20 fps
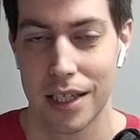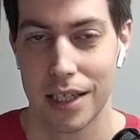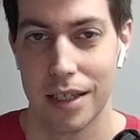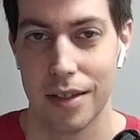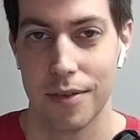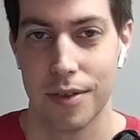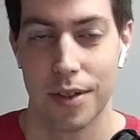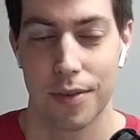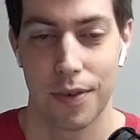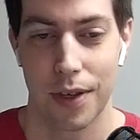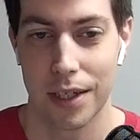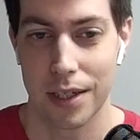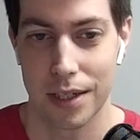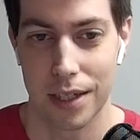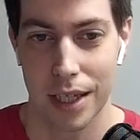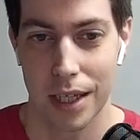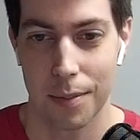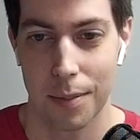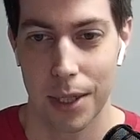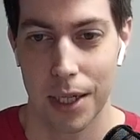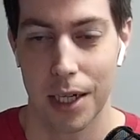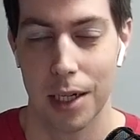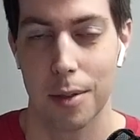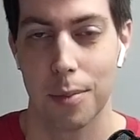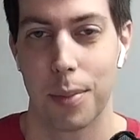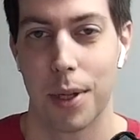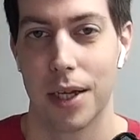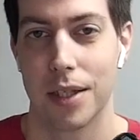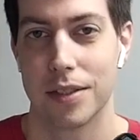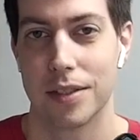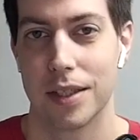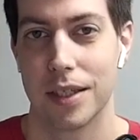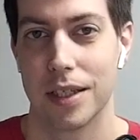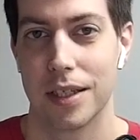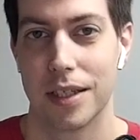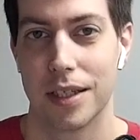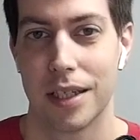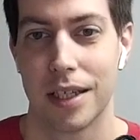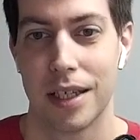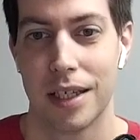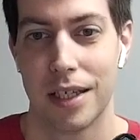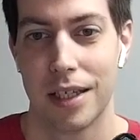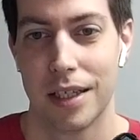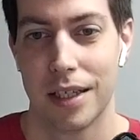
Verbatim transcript: even if I didn't have my AirPods in it.